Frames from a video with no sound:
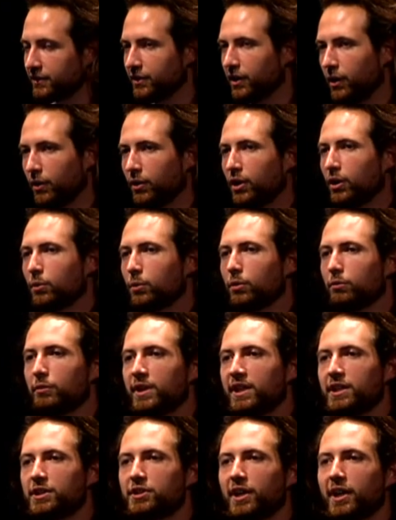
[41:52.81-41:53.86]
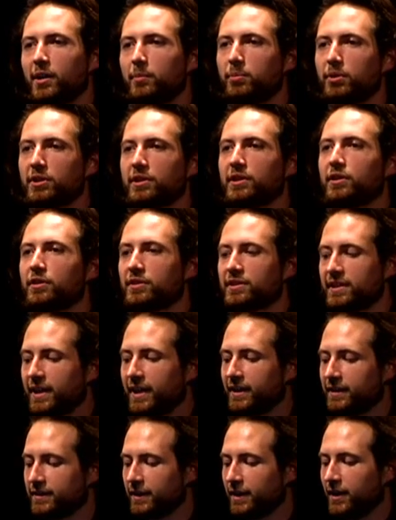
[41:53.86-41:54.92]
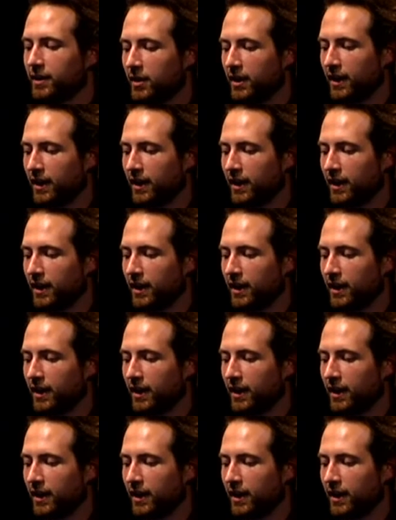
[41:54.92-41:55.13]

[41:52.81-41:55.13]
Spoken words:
So we're really trying to put those things